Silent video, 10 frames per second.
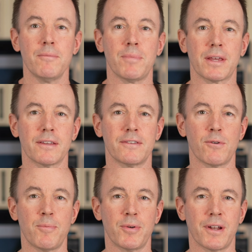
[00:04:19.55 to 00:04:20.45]
because they
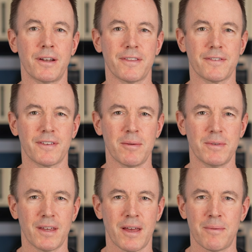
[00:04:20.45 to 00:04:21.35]
were put on at the same
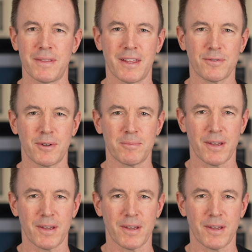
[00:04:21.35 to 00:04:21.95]
time, and that's what I'm